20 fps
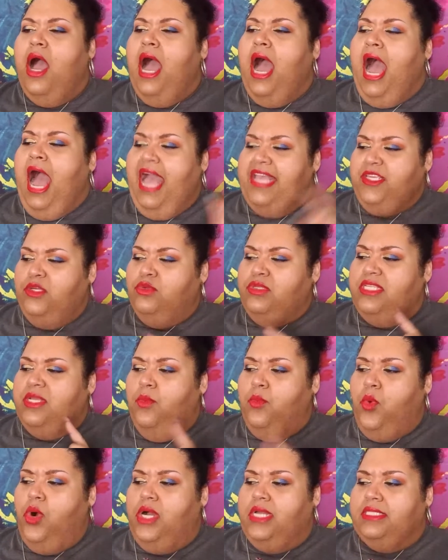I used it
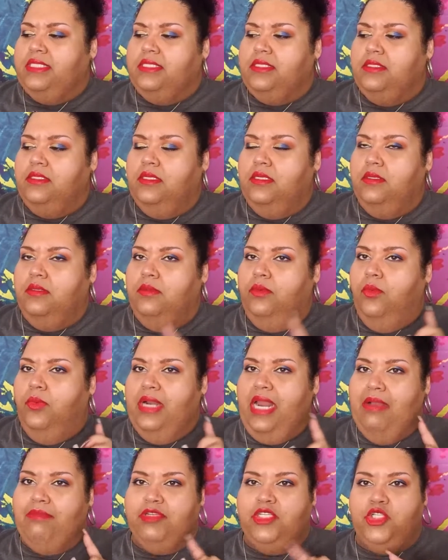once when
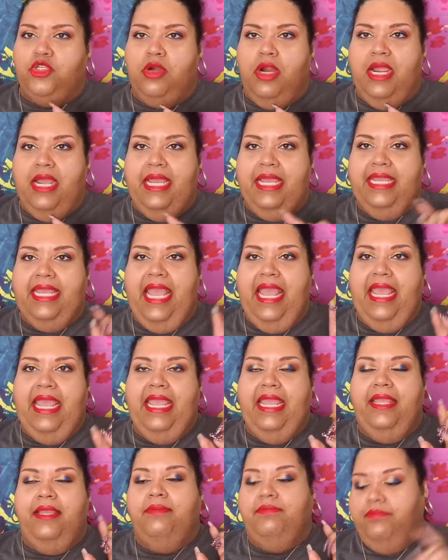I was trying
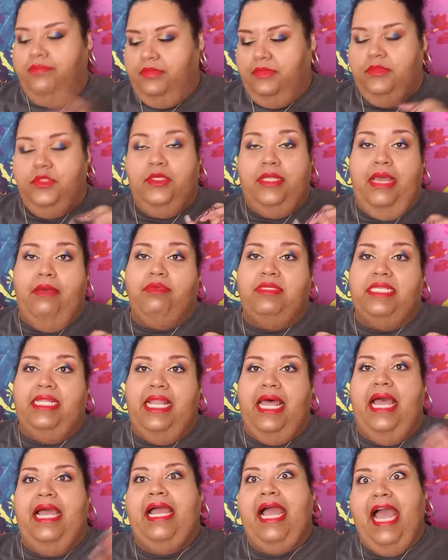a... So that was a
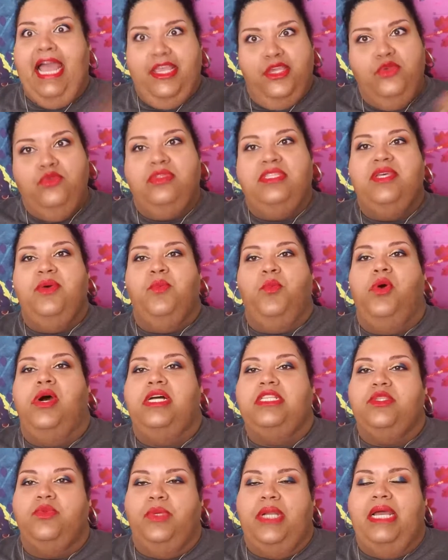lie. I used it
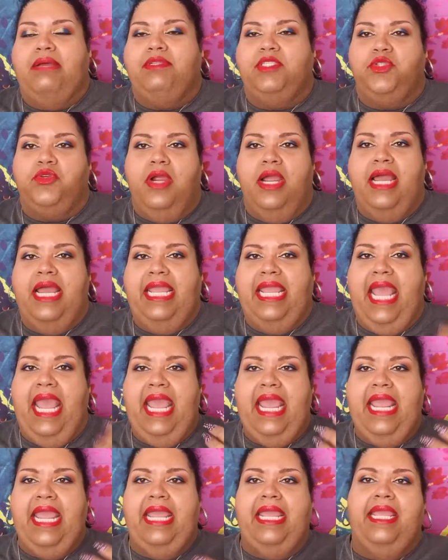once when I was trying
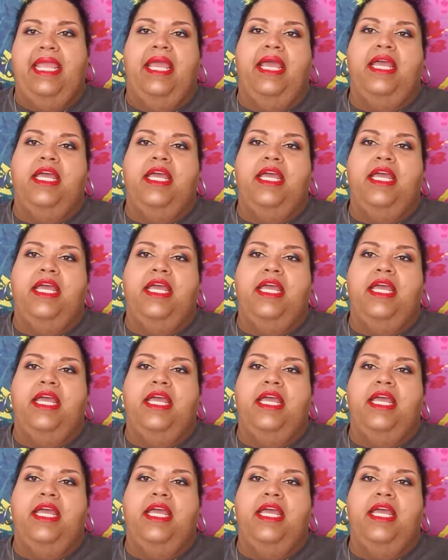a...